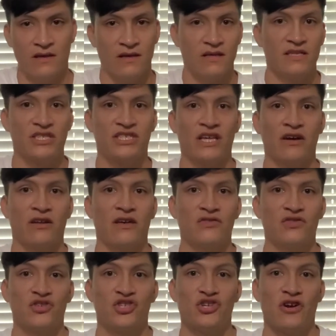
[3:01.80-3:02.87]
Shout out
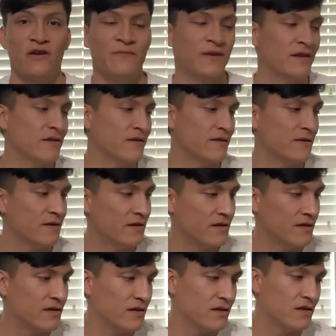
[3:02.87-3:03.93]
to Charmin,
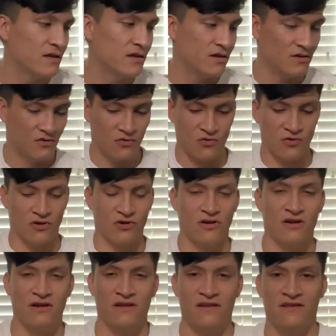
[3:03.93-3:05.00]

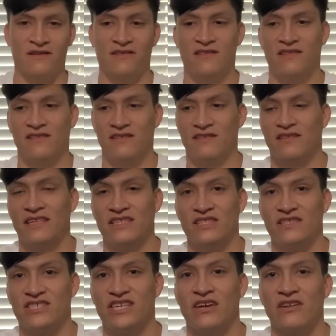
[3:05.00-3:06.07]
or
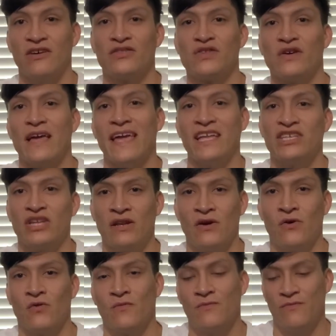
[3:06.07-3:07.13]
shout out to
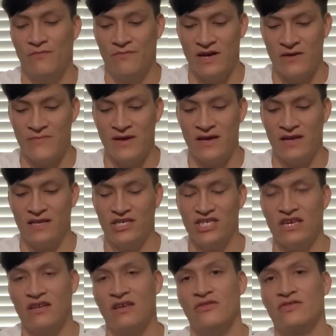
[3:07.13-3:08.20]
Angelo. My bad.
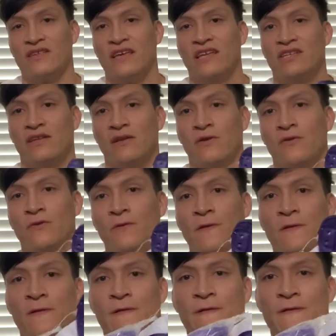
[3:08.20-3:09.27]
Shout out to Angelo.
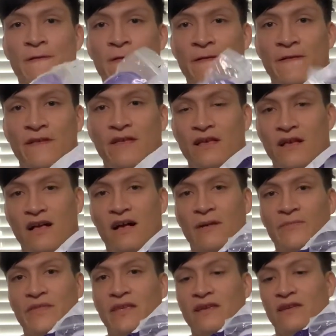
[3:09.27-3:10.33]
I'm
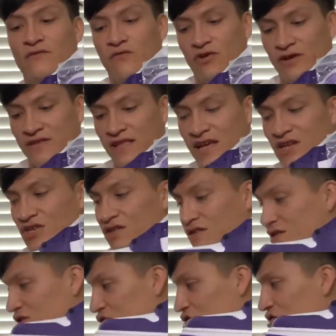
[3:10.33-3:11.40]
thinking of wearing
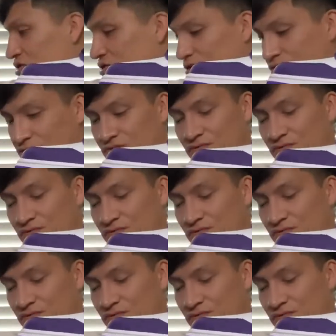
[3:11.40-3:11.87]
this shirt